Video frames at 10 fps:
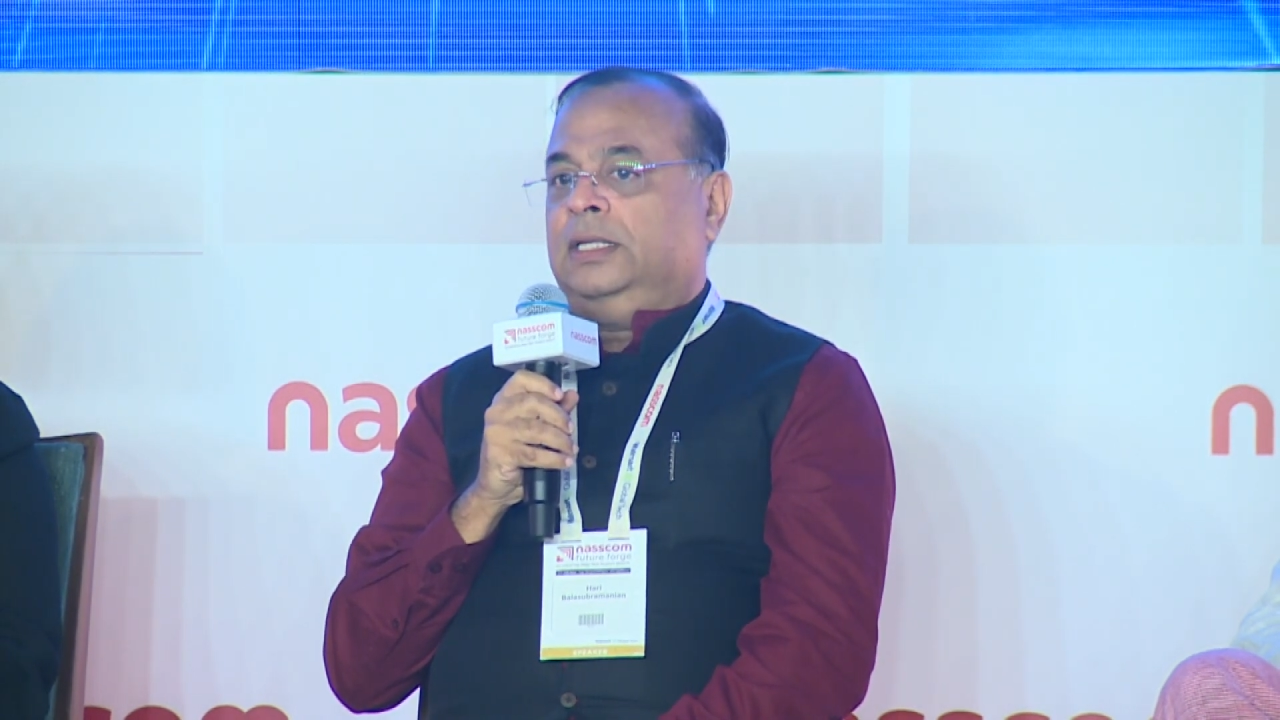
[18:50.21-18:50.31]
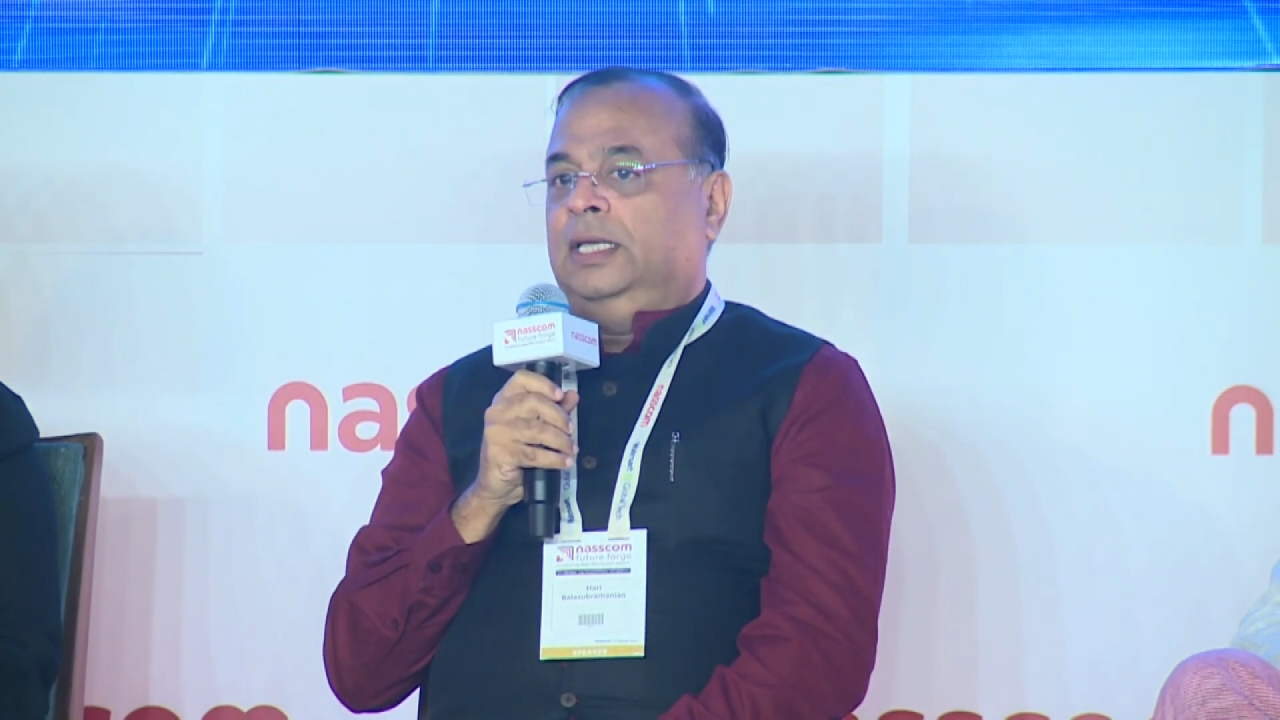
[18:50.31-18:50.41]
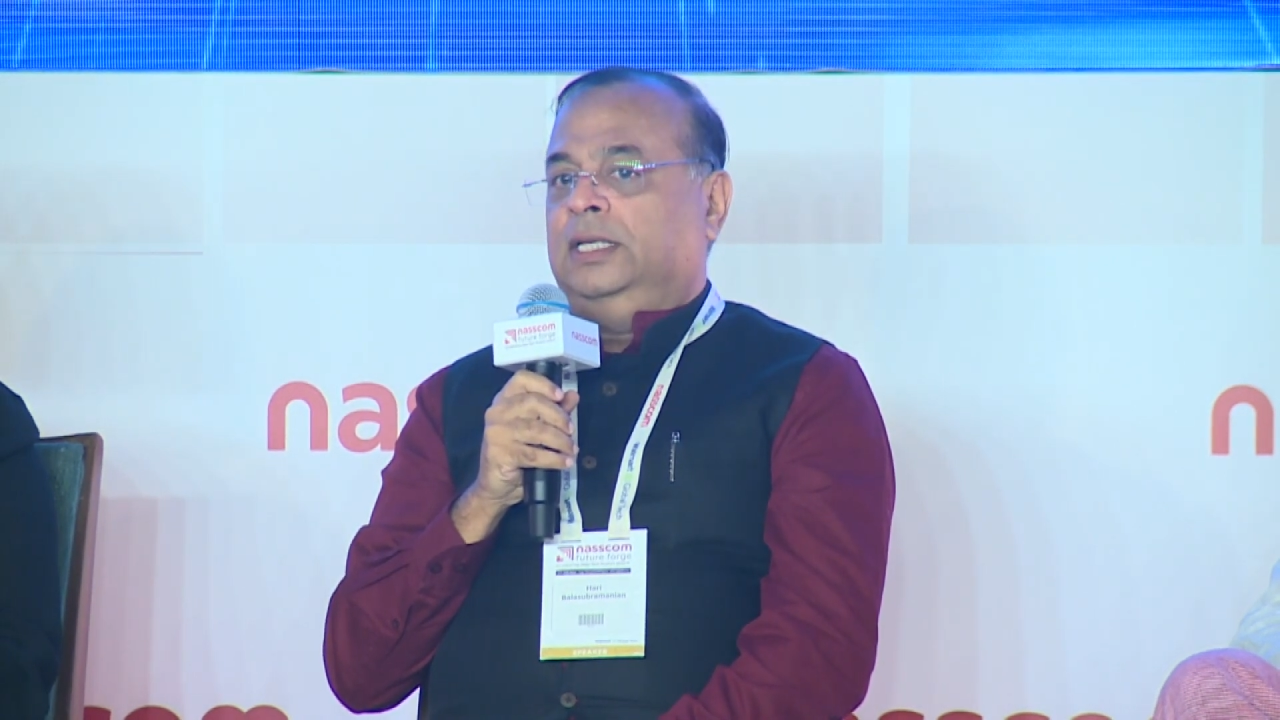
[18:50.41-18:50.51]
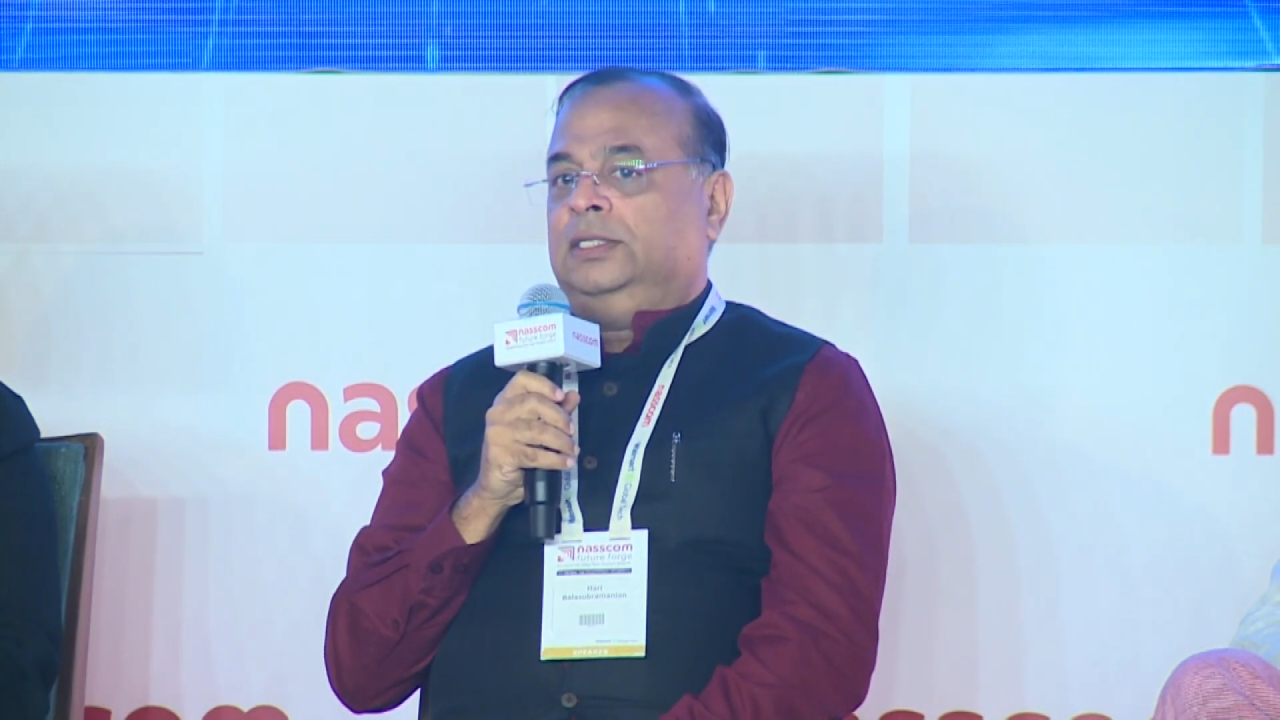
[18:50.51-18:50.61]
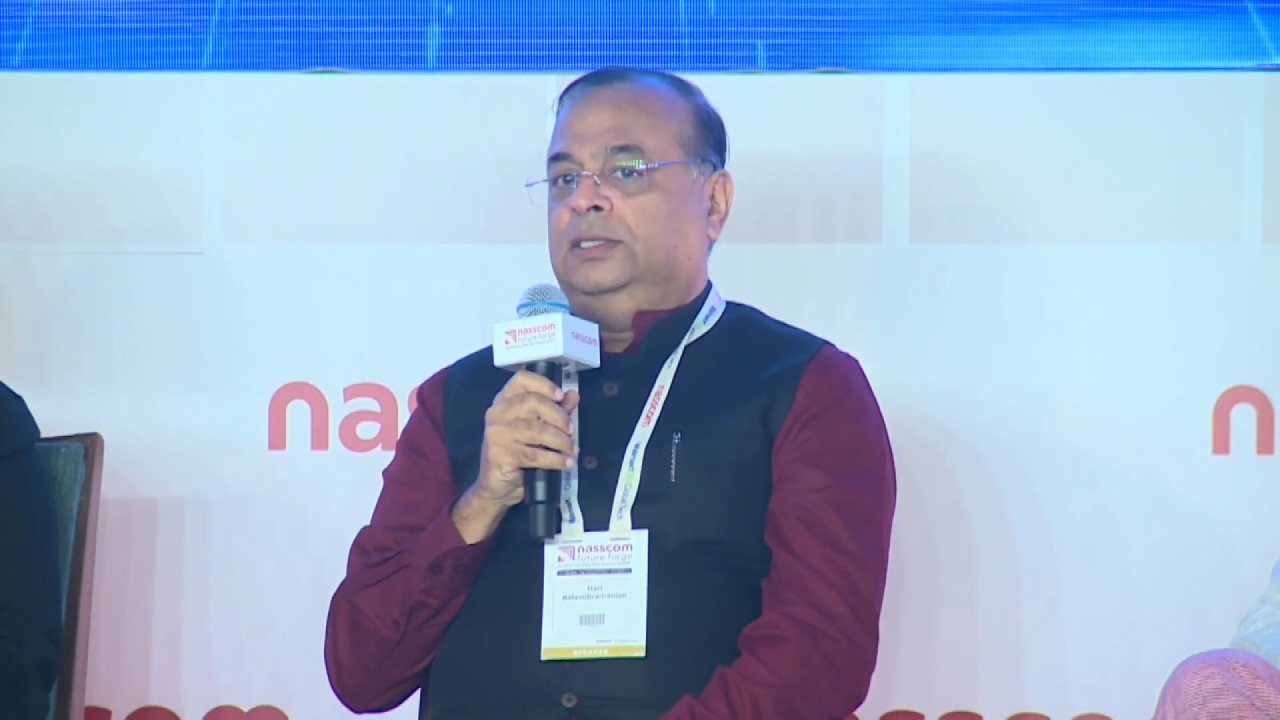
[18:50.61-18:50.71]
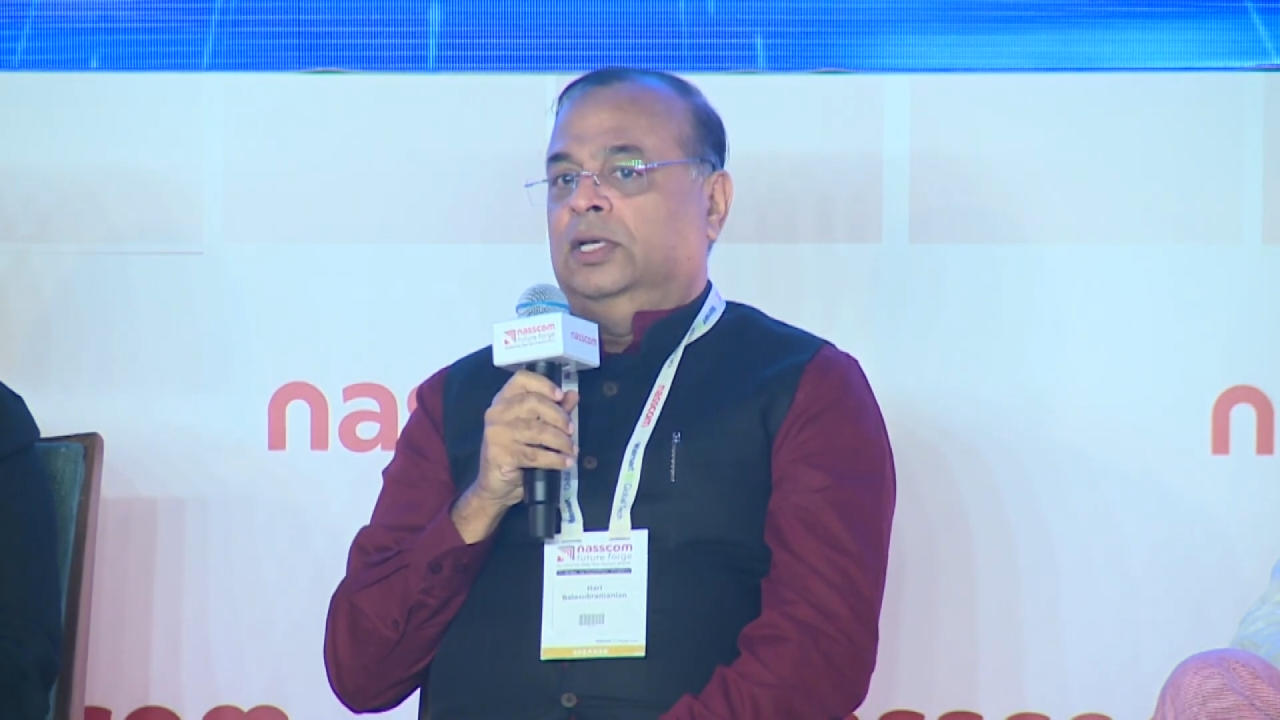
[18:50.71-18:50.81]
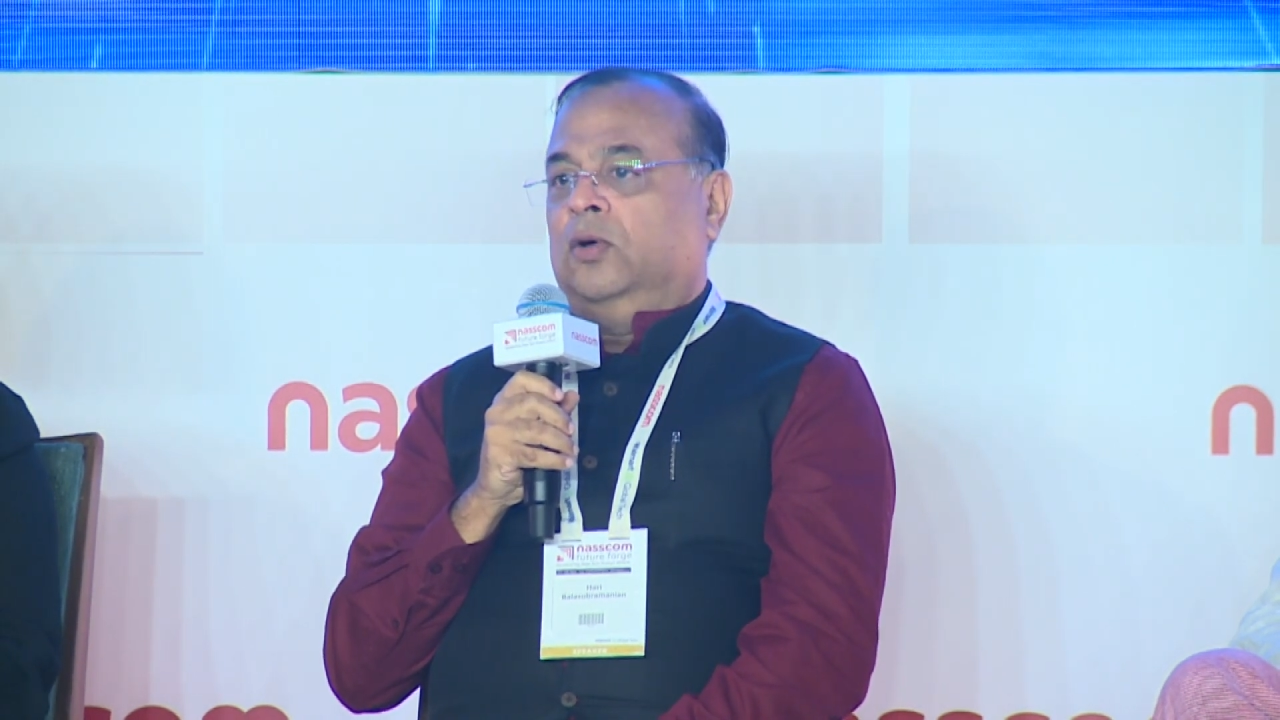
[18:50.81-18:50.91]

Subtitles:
thing is